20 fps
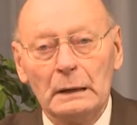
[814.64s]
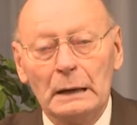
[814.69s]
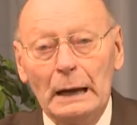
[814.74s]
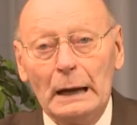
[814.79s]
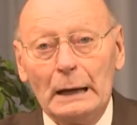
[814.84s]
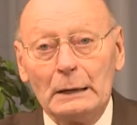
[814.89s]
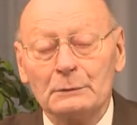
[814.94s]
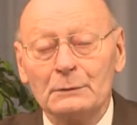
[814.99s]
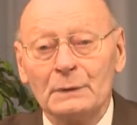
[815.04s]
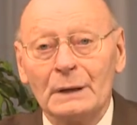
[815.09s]

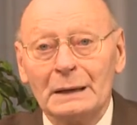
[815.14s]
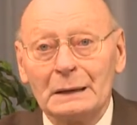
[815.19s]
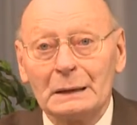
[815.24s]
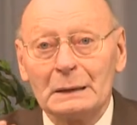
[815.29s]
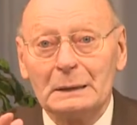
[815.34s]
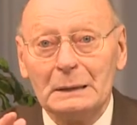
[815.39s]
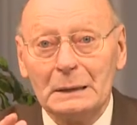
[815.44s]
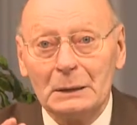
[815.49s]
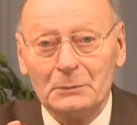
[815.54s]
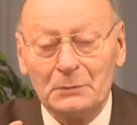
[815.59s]
and
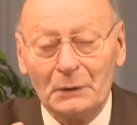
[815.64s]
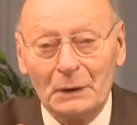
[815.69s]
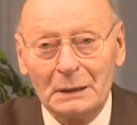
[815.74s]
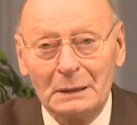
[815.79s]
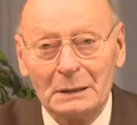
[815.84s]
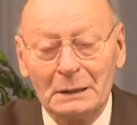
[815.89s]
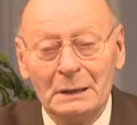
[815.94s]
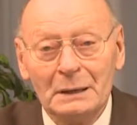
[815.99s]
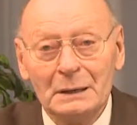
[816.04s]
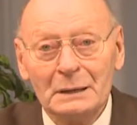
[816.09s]

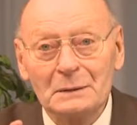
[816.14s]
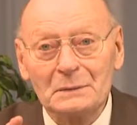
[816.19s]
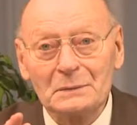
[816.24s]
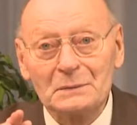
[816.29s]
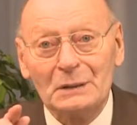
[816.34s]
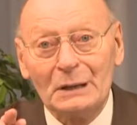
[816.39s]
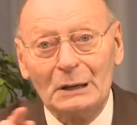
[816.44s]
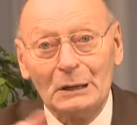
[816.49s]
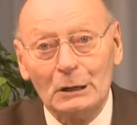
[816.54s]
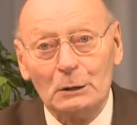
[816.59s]
giving
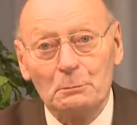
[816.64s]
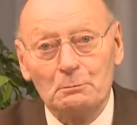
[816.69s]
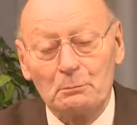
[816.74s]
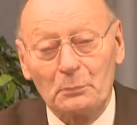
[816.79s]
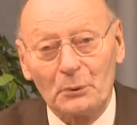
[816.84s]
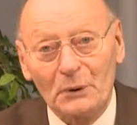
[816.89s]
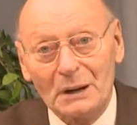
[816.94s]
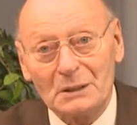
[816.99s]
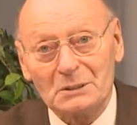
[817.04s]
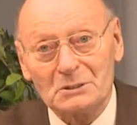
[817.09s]
the
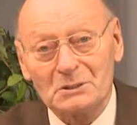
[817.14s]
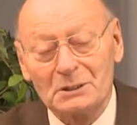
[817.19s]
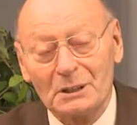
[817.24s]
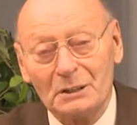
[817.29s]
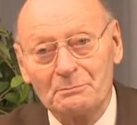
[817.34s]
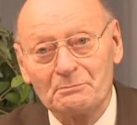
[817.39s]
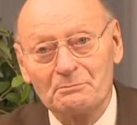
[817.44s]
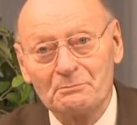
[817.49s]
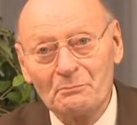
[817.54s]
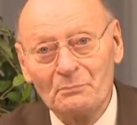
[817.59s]

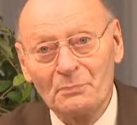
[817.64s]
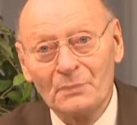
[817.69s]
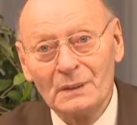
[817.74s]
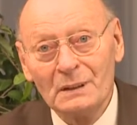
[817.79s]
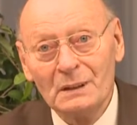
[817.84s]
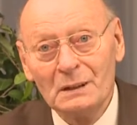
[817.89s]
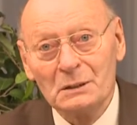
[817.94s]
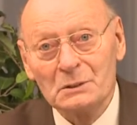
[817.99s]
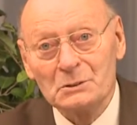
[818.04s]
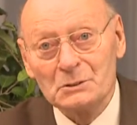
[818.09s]
impression
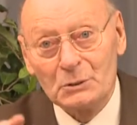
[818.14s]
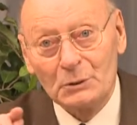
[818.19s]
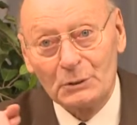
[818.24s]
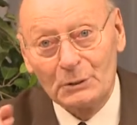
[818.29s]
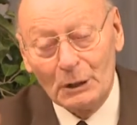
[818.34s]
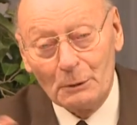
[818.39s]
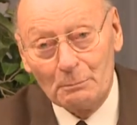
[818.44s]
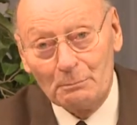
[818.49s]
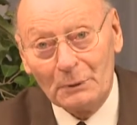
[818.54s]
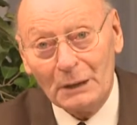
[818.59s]
to
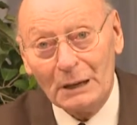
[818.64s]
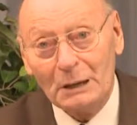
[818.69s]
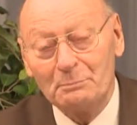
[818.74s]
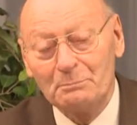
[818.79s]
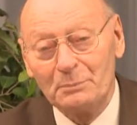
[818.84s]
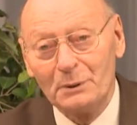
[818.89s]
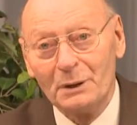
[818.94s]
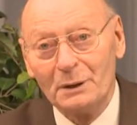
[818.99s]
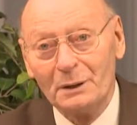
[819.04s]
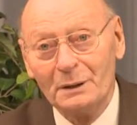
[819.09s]
the
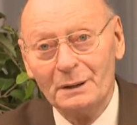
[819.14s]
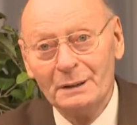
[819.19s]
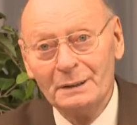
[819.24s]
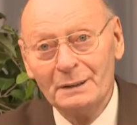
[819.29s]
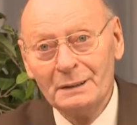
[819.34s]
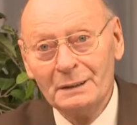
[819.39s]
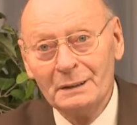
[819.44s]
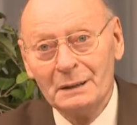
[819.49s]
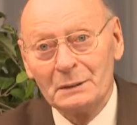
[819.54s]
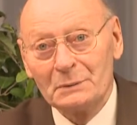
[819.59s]
people
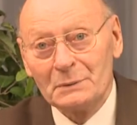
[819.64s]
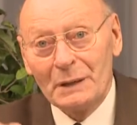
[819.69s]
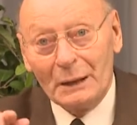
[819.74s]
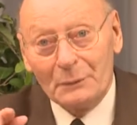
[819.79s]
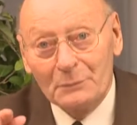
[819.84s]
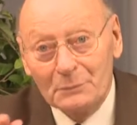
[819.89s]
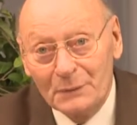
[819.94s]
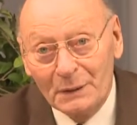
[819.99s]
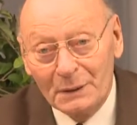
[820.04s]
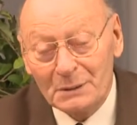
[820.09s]

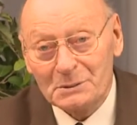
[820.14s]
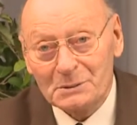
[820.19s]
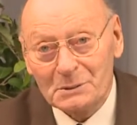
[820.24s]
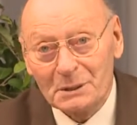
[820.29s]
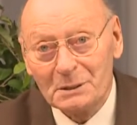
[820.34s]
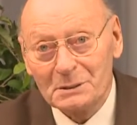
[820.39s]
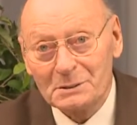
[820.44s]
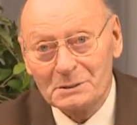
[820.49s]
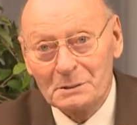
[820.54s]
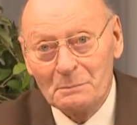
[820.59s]
that this
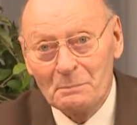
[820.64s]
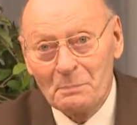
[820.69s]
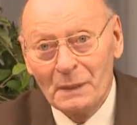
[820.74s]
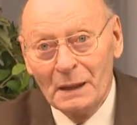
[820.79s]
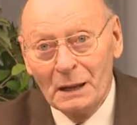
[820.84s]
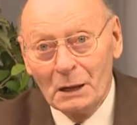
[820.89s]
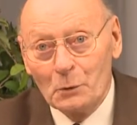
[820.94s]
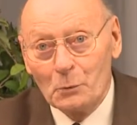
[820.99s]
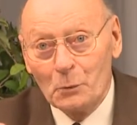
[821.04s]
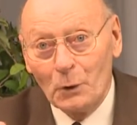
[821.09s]
is
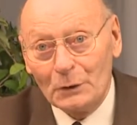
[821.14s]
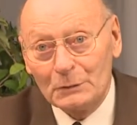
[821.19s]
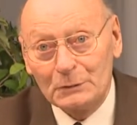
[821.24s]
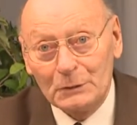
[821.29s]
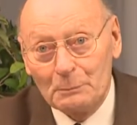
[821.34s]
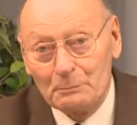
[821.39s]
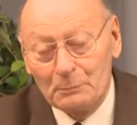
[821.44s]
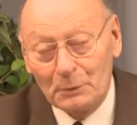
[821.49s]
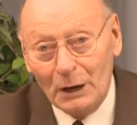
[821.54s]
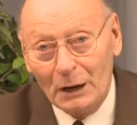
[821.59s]
what
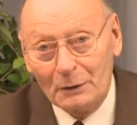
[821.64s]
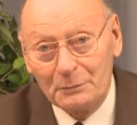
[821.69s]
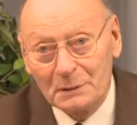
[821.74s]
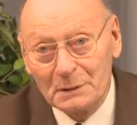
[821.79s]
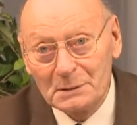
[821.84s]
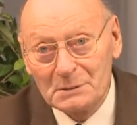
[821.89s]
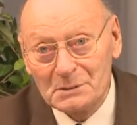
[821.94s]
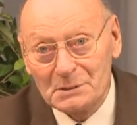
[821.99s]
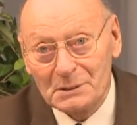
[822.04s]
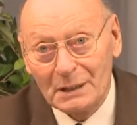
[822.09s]
the
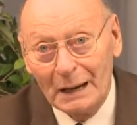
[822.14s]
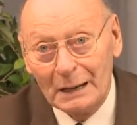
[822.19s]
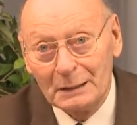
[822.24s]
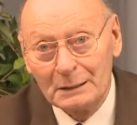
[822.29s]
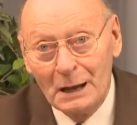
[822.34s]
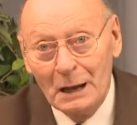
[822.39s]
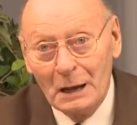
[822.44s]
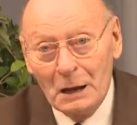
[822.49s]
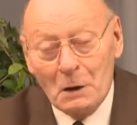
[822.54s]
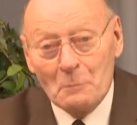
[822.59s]
prophet said.
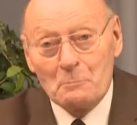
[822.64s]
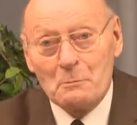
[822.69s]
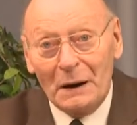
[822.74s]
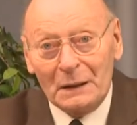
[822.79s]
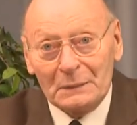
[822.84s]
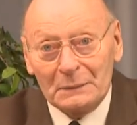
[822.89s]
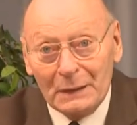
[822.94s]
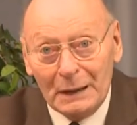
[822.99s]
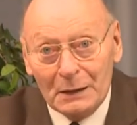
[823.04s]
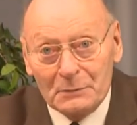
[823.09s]

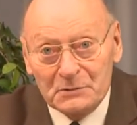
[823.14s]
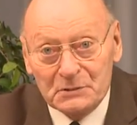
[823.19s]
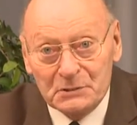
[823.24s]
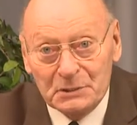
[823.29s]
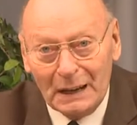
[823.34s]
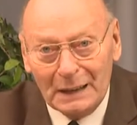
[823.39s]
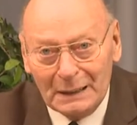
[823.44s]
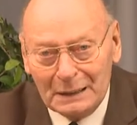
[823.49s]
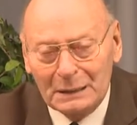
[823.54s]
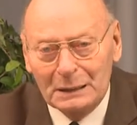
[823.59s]
But they've
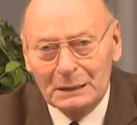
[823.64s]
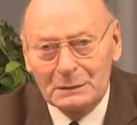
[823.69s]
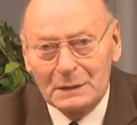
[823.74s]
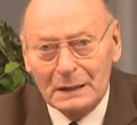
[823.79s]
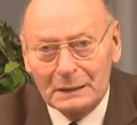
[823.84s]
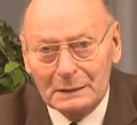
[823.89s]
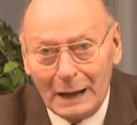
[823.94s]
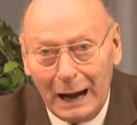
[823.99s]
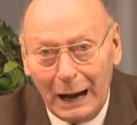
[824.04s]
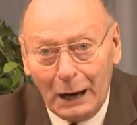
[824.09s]
taken
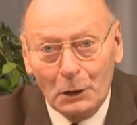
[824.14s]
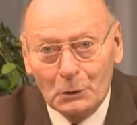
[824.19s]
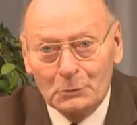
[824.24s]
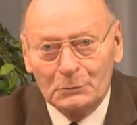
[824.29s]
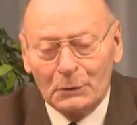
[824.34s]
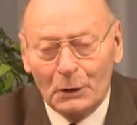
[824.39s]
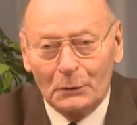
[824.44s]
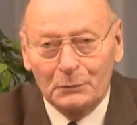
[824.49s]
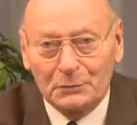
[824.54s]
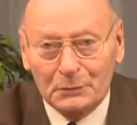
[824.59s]
it
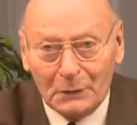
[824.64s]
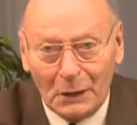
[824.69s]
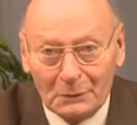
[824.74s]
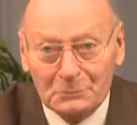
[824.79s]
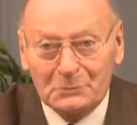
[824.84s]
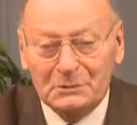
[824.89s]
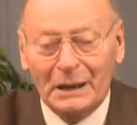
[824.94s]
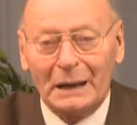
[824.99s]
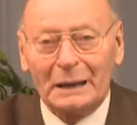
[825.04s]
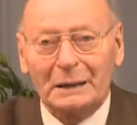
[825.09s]
out of
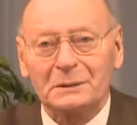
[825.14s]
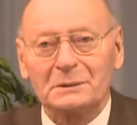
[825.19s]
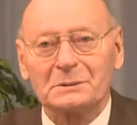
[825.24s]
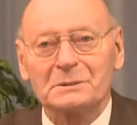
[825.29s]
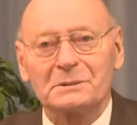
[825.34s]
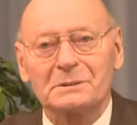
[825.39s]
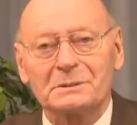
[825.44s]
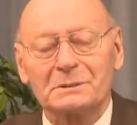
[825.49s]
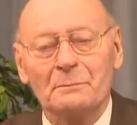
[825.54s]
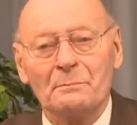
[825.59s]

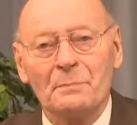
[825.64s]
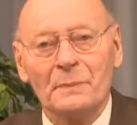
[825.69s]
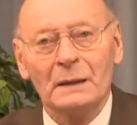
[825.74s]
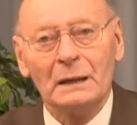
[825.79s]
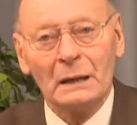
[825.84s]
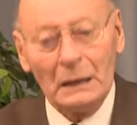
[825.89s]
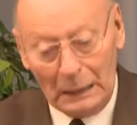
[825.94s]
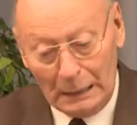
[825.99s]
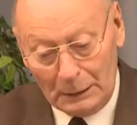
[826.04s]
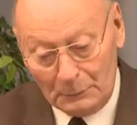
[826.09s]
context.
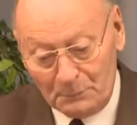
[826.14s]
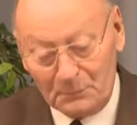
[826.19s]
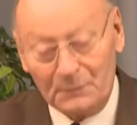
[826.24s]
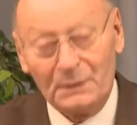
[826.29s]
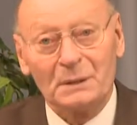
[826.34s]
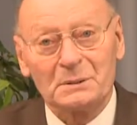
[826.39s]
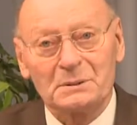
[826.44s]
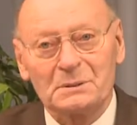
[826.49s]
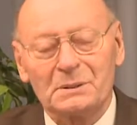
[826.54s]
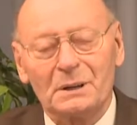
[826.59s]
And
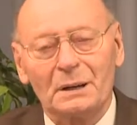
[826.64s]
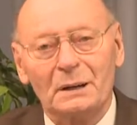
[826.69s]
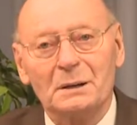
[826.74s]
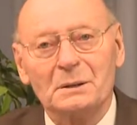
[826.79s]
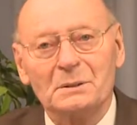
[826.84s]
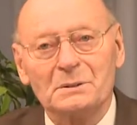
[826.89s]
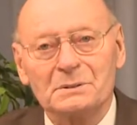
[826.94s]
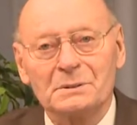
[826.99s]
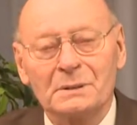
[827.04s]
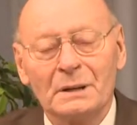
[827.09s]
this
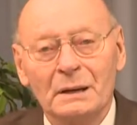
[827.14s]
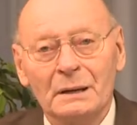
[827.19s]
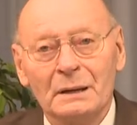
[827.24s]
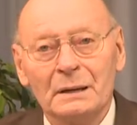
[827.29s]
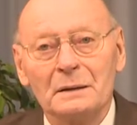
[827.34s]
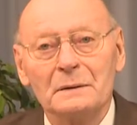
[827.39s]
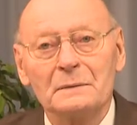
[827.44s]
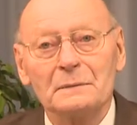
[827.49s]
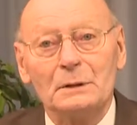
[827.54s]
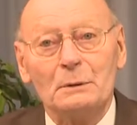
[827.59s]
is
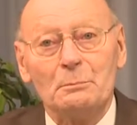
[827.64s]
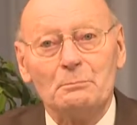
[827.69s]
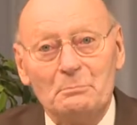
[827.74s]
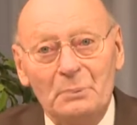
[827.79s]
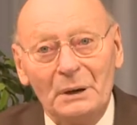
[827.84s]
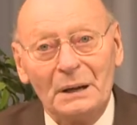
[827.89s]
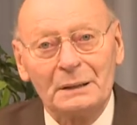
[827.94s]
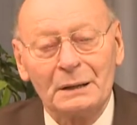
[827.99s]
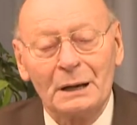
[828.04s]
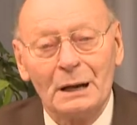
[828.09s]
the
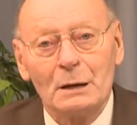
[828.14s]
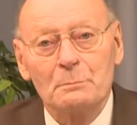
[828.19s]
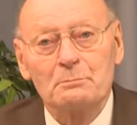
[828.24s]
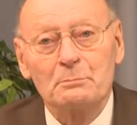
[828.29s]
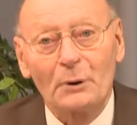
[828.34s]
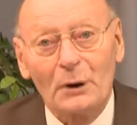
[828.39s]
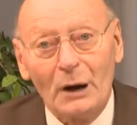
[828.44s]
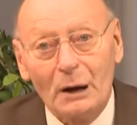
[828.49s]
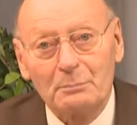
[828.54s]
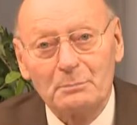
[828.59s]
big
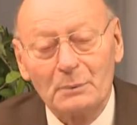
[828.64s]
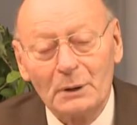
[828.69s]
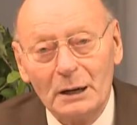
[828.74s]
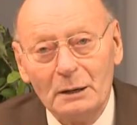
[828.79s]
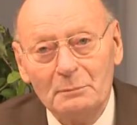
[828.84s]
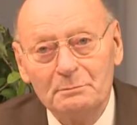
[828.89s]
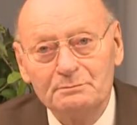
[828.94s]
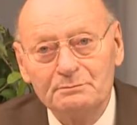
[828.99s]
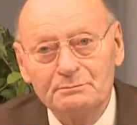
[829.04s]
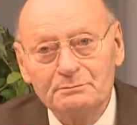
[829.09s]

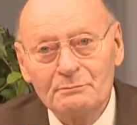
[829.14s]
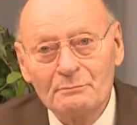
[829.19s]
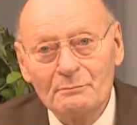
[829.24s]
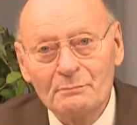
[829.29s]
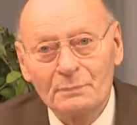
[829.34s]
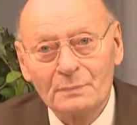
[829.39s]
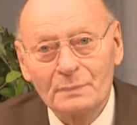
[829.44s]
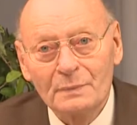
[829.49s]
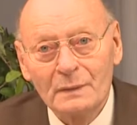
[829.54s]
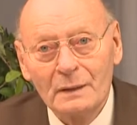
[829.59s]
problem.
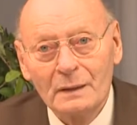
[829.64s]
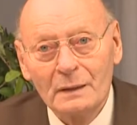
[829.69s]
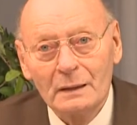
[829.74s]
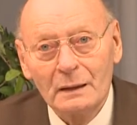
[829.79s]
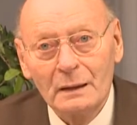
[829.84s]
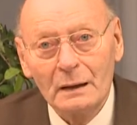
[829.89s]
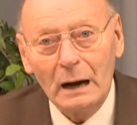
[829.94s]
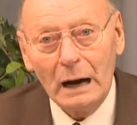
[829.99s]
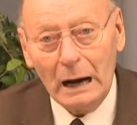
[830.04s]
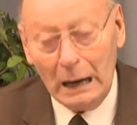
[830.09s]

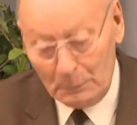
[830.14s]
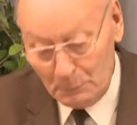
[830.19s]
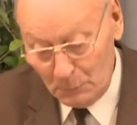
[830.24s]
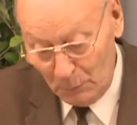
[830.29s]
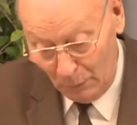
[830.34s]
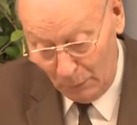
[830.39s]
I'm